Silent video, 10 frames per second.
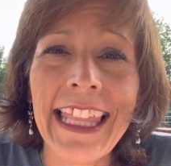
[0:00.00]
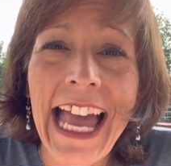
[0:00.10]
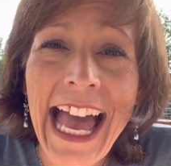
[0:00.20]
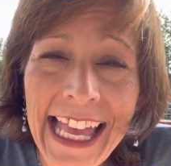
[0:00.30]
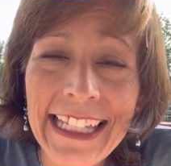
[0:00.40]

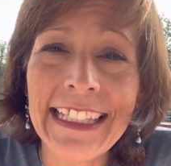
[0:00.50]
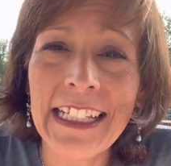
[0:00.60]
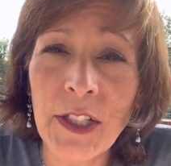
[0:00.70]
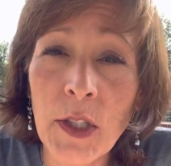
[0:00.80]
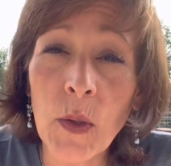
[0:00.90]
As
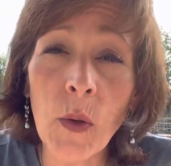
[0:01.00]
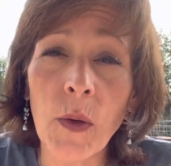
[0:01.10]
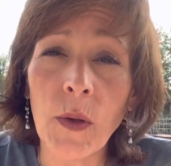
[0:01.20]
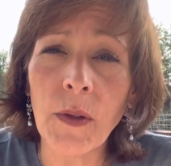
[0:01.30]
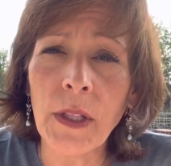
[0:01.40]
a
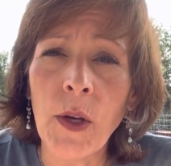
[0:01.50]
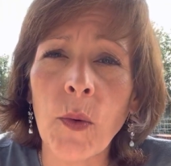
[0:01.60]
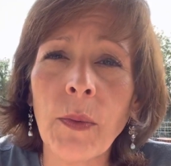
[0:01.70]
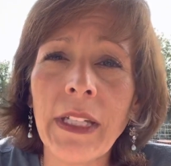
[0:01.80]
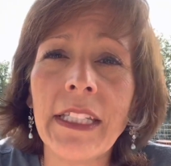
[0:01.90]
soul,
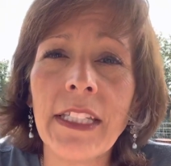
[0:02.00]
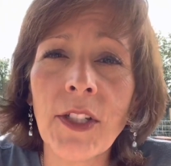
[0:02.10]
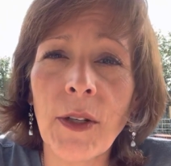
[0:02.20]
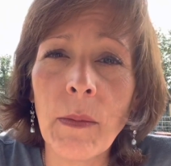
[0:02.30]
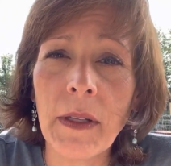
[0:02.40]
we
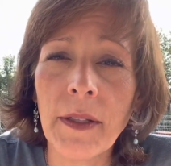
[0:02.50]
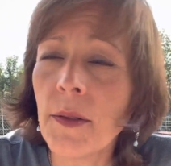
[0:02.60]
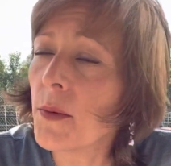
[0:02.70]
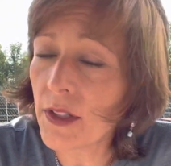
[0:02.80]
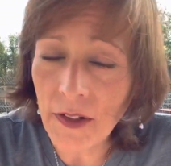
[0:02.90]
determine
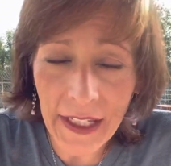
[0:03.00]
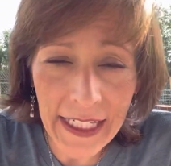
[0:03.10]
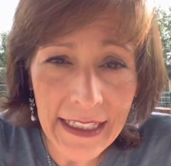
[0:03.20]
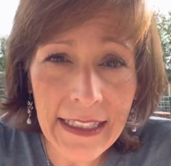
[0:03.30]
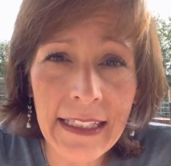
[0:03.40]
with great
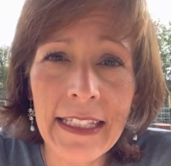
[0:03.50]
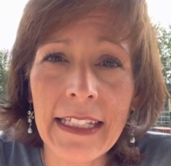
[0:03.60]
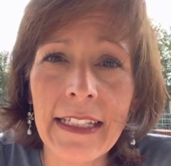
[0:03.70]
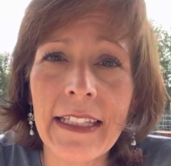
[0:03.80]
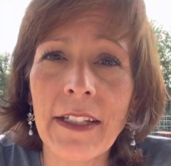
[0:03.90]

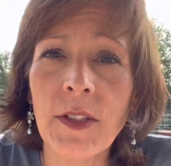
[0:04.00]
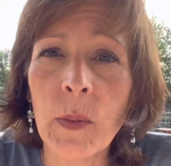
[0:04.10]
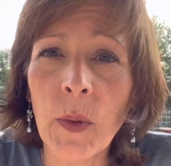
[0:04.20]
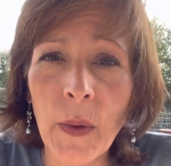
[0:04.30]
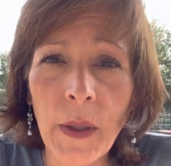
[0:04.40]
assistance and
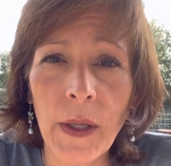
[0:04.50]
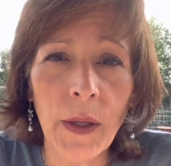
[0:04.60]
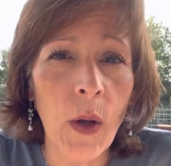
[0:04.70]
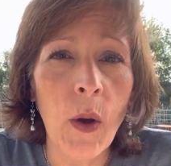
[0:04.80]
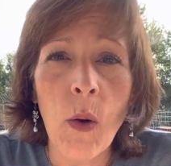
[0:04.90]
support
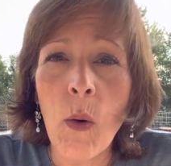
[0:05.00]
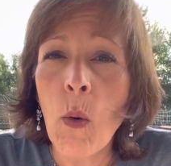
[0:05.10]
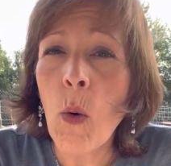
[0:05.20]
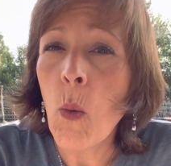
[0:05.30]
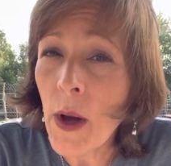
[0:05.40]

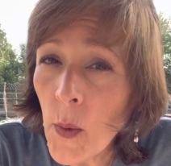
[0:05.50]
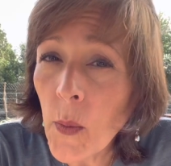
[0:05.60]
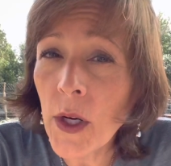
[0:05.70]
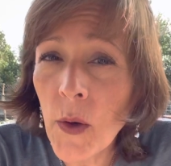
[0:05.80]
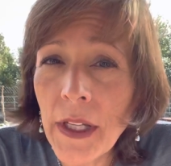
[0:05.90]
what
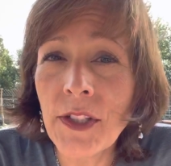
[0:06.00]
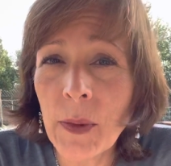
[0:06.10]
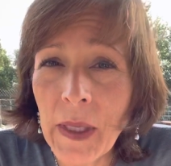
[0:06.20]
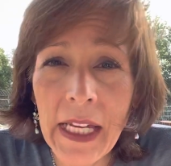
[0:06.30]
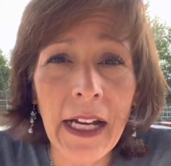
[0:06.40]
we're going to
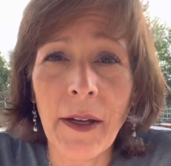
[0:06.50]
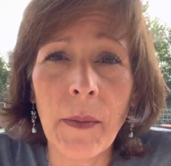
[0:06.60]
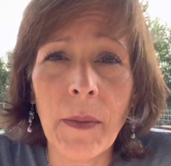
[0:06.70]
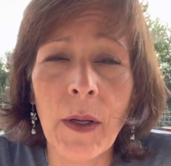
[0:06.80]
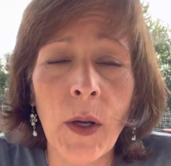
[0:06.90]
become,
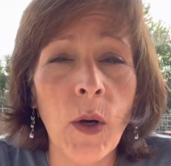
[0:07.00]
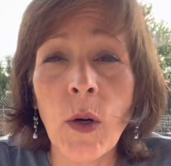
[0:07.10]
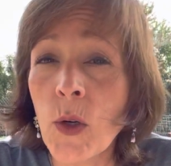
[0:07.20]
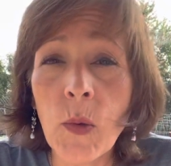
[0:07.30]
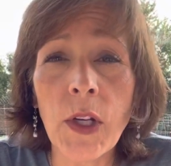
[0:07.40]

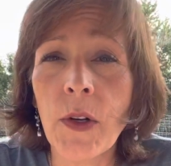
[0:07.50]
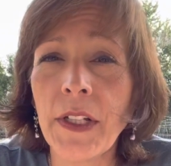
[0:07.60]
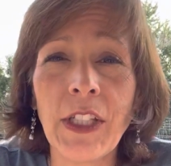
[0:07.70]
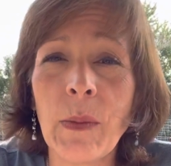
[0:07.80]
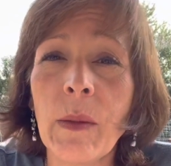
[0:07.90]
who we're
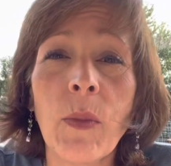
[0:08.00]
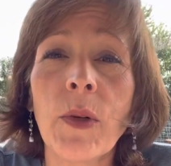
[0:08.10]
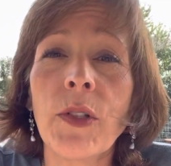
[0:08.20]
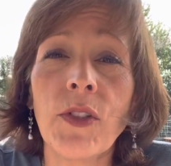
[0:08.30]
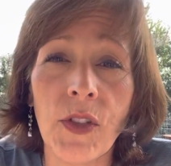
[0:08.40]
going to be
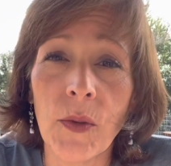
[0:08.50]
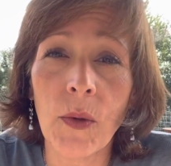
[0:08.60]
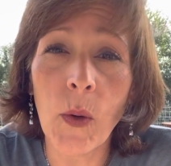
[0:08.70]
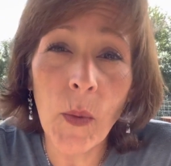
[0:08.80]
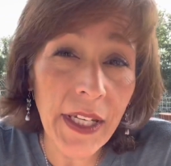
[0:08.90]
born to,
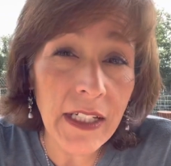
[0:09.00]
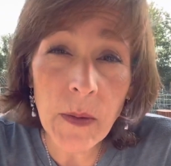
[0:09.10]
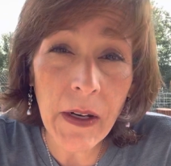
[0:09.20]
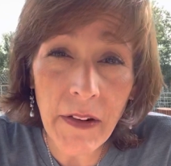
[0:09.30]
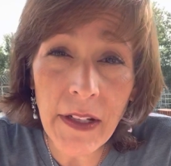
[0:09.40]
what
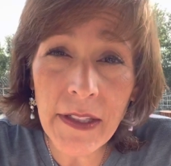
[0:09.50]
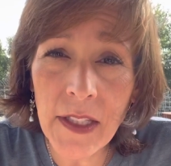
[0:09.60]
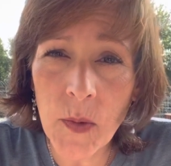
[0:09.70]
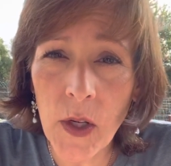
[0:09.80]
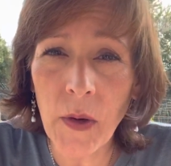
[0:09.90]

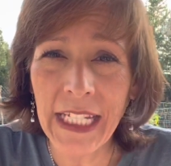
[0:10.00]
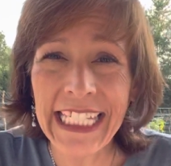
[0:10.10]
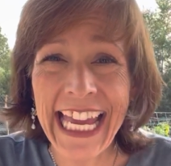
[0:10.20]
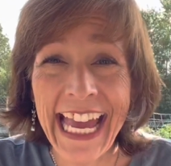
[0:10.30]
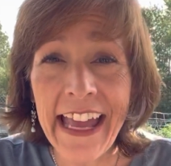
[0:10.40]
experiences we're going to
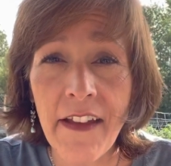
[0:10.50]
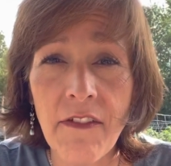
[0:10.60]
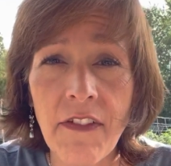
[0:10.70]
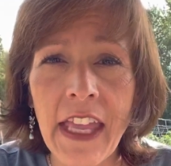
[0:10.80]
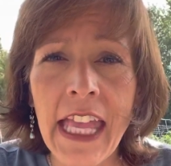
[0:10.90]
have,
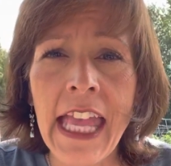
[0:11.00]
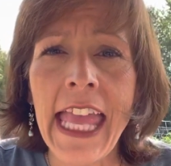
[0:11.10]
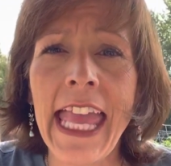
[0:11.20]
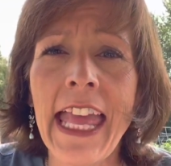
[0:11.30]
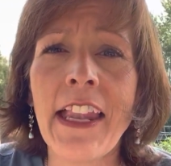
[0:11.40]

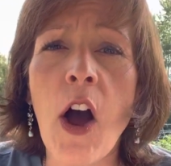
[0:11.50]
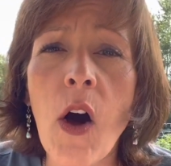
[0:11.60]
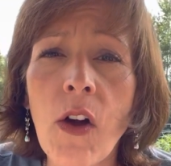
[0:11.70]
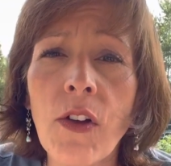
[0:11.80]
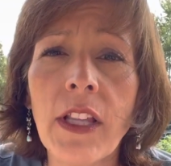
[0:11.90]
and
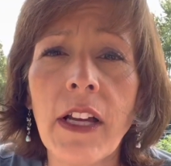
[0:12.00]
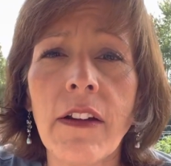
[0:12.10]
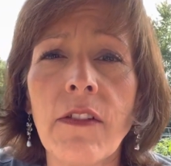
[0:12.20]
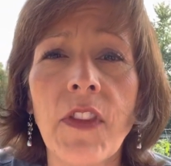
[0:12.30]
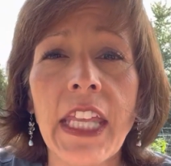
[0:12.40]
all
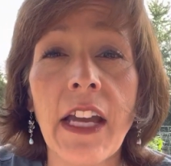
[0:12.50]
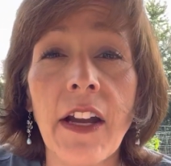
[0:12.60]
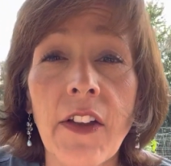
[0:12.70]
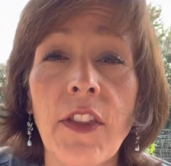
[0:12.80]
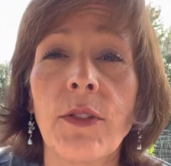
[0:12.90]
of the
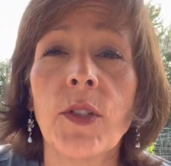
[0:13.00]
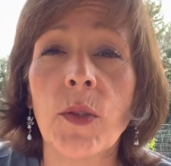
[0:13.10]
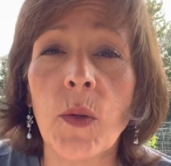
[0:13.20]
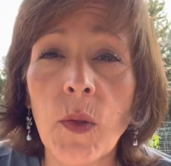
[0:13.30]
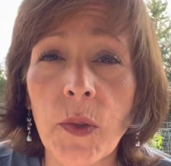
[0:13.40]
other
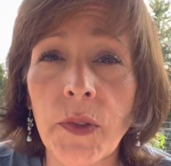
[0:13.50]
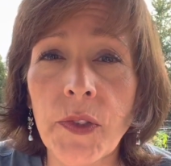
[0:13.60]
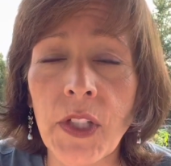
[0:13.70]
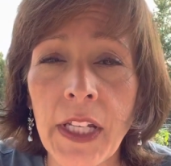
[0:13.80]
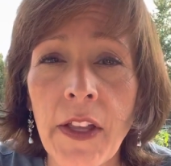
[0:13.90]

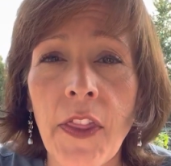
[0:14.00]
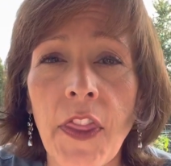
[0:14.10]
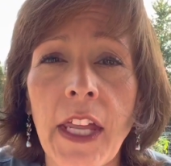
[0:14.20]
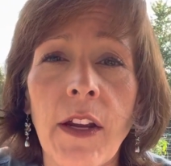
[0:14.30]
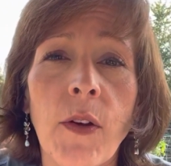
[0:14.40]
souls that are